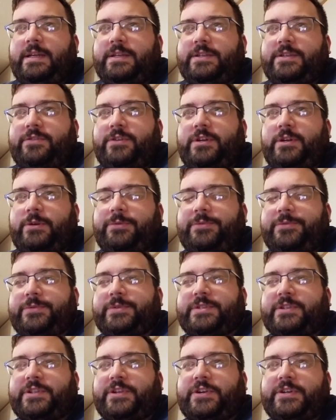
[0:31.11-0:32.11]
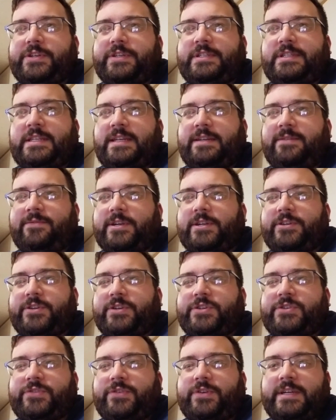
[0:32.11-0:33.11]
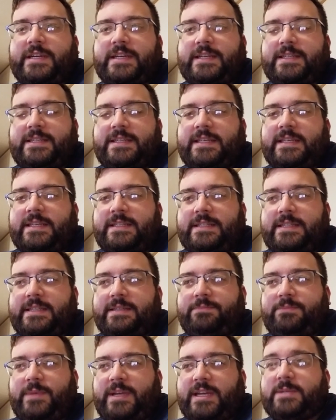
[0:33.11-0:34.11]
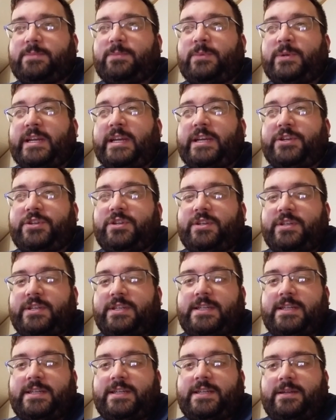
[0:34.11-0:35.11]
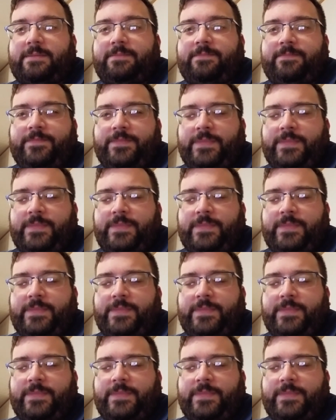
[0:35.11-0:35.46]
so no one was lost, and Roderick Strong gets his explanation to,